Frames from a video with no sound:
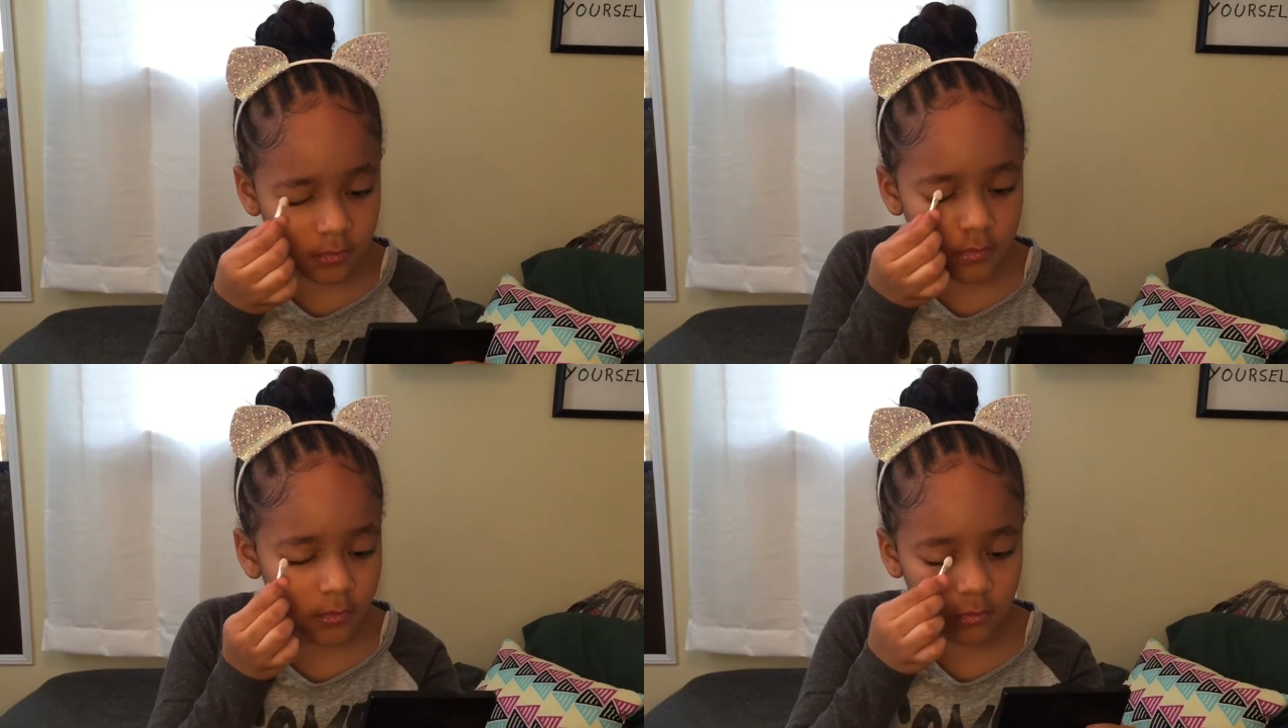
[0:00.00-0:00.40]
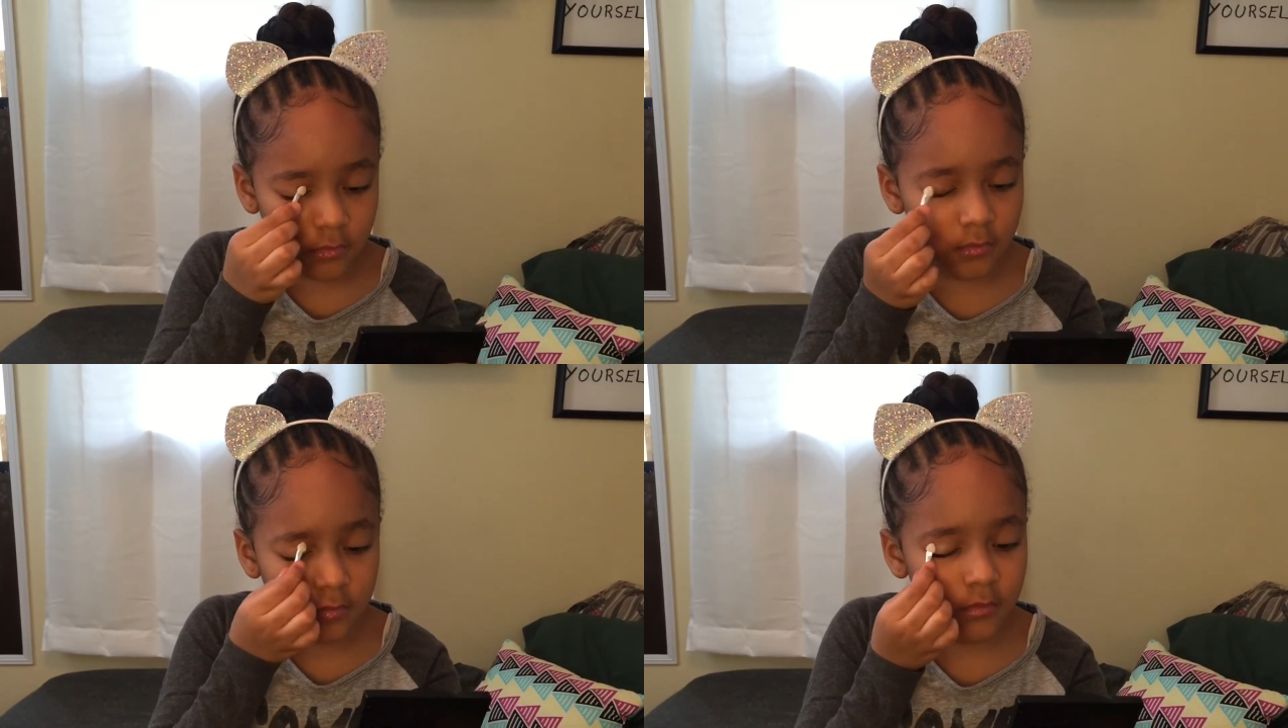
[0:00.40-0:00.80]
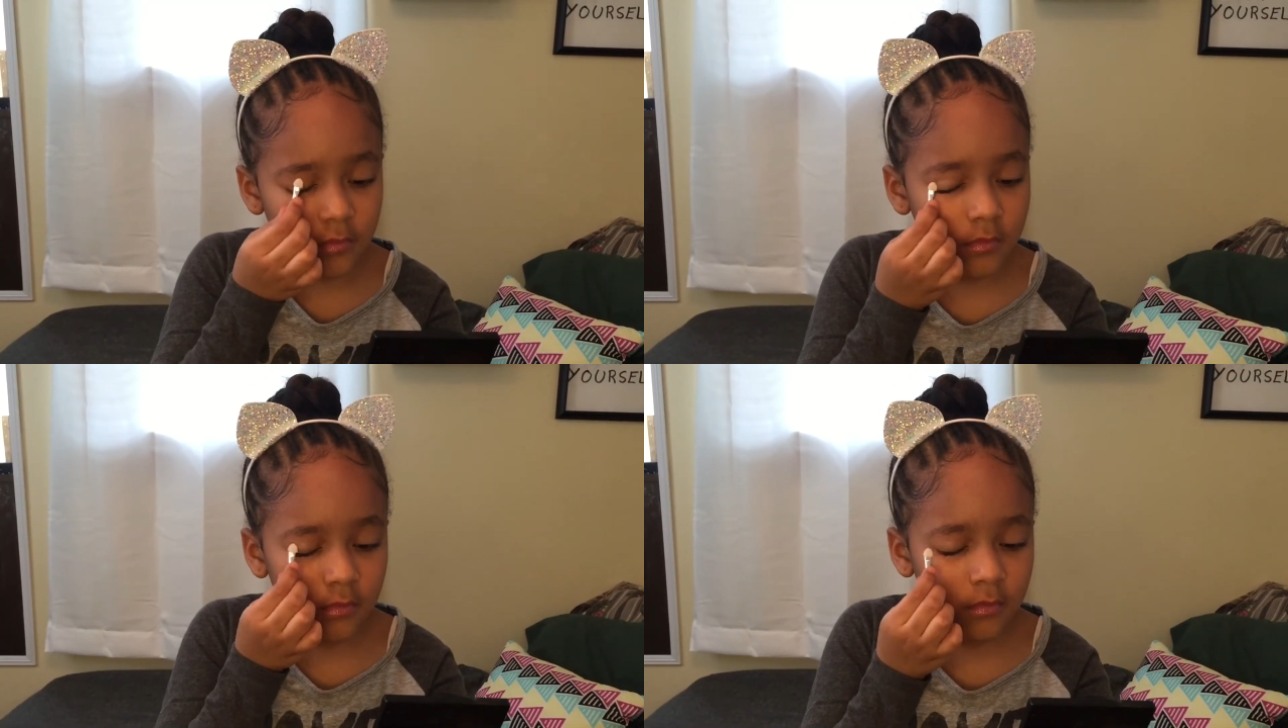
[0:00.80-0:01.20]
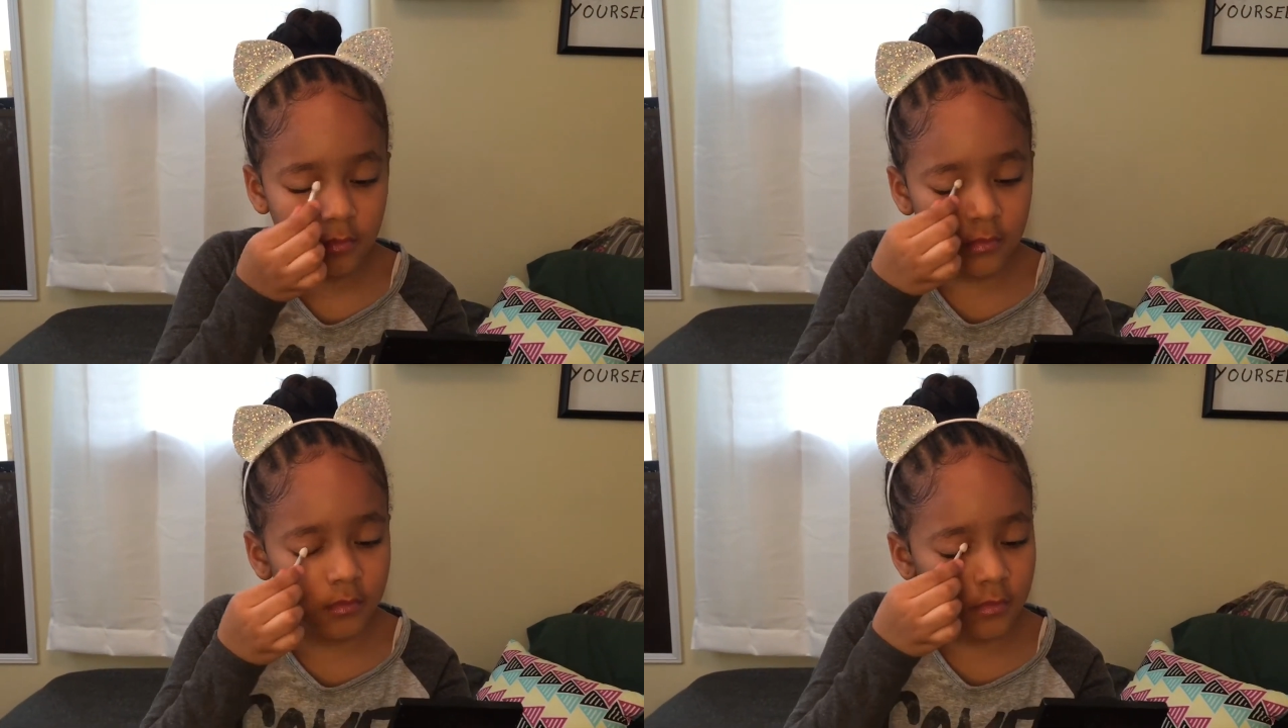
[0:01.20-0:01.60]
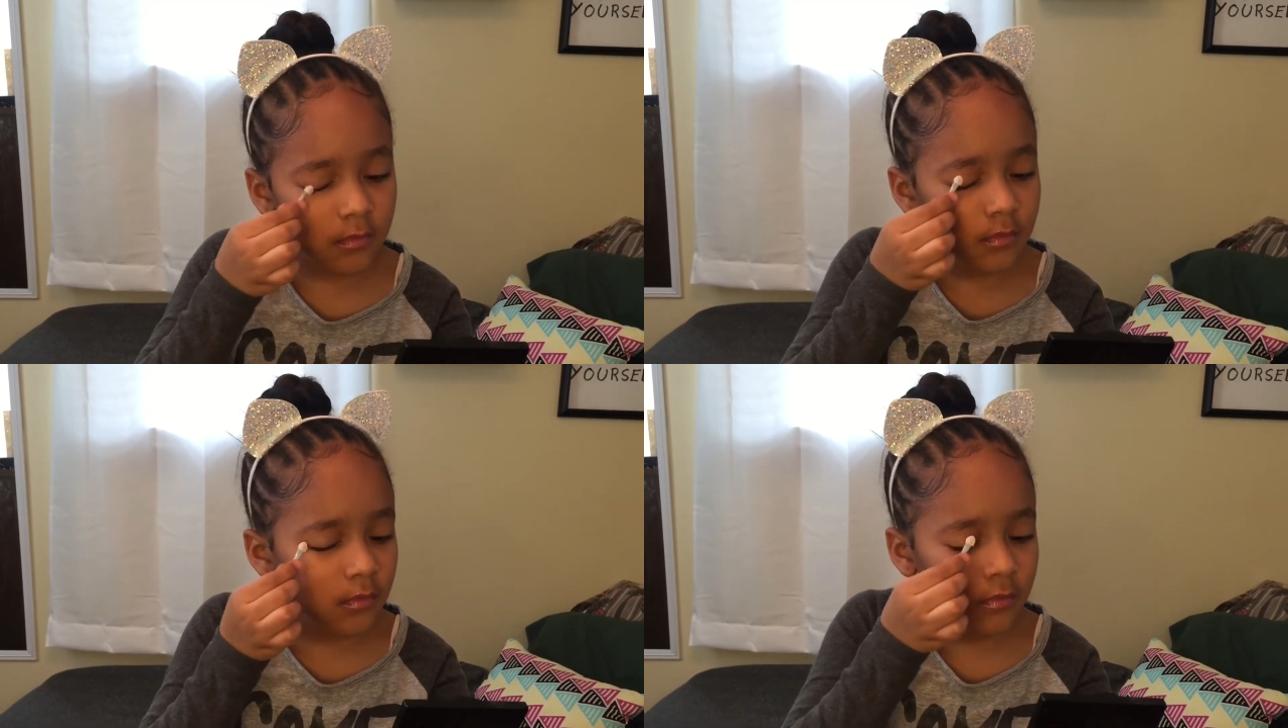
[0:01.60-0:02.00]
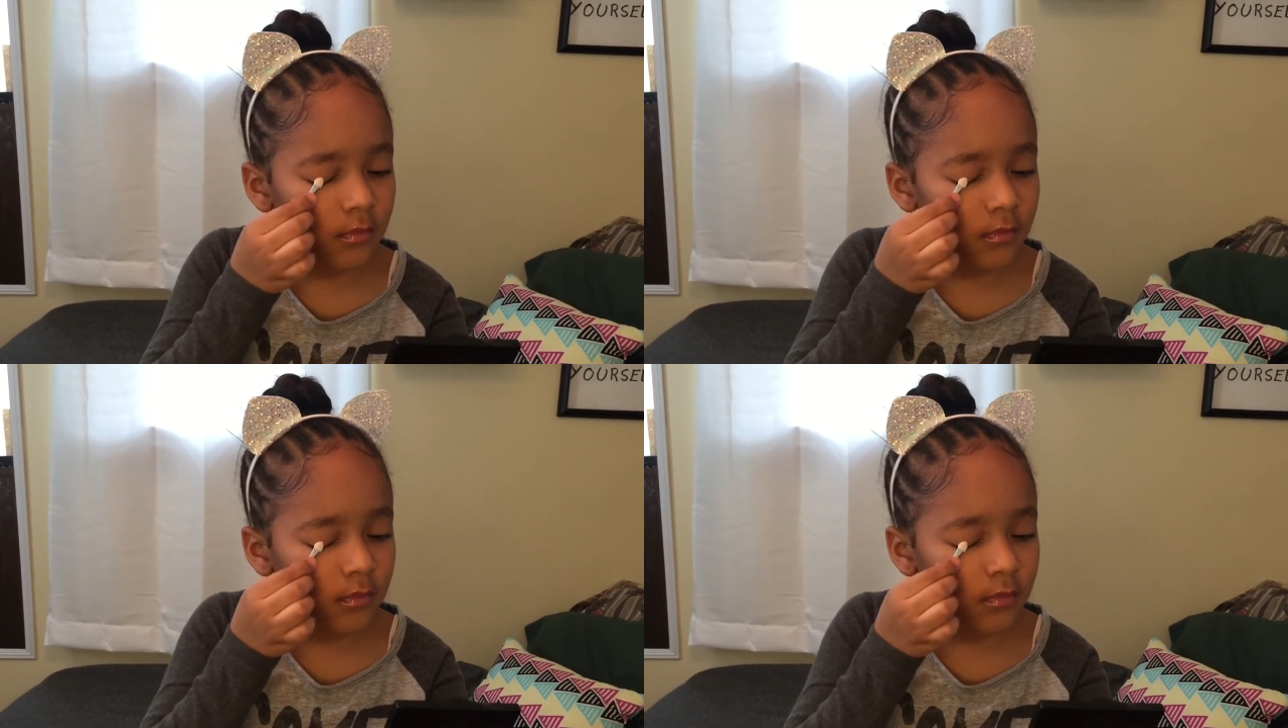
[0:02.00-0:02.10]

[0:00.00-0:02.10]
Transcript: eyelid and make sure it's all over.